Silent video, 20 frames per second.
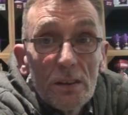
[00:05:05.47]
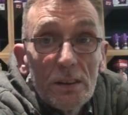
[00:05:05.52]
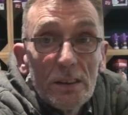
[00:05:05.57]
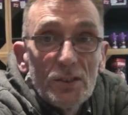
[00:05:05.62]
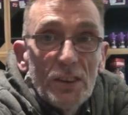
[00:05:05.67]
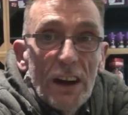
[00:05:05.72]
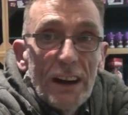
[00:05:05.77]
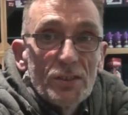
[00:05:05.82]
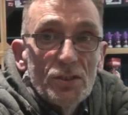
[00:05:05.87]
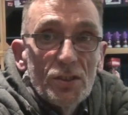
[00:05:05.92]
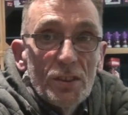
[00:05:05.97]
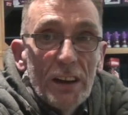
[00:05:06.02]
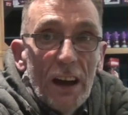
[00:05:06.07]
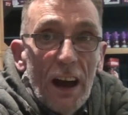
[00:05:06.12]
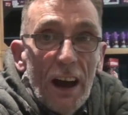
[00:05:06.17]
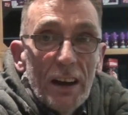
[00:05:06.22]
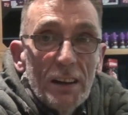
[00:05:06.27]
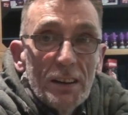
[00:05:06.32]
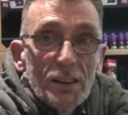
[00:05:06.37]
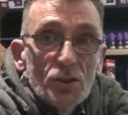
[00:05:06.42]
He's actually
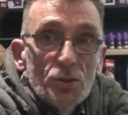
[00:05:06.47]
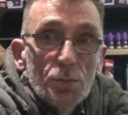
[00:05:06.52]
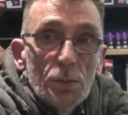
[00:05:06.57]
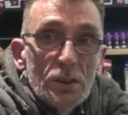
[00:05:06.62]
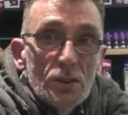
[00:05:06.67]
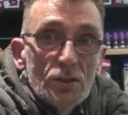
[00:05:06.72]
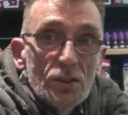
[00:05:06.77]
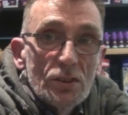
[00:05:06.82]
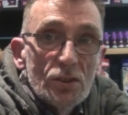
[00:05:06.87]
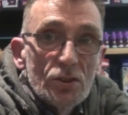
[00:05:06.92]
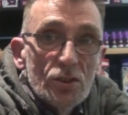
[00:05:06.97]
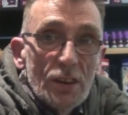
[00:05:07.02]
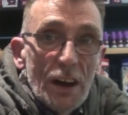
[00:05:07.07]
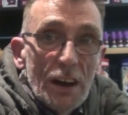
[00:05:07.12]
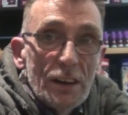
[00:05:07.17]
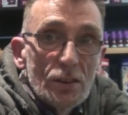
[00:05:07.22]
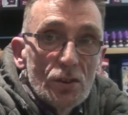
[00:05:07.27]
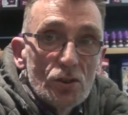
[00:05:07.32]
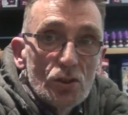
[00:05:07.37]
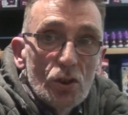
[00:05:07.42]
Irish because this is
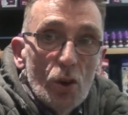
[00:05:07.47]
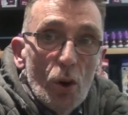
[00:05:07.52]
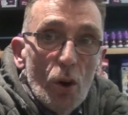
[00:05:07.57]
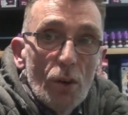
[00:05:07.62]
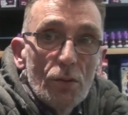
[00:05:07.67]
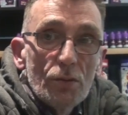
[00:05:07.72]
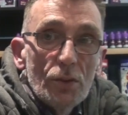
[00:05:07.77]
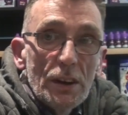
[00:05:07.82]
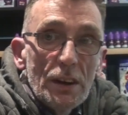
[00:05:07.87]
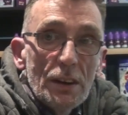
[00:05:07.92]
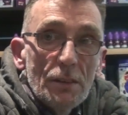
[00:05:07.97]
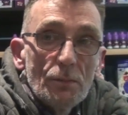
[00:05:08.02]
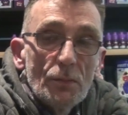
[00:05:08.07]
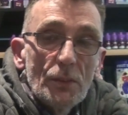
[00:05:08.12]
Irish coffee.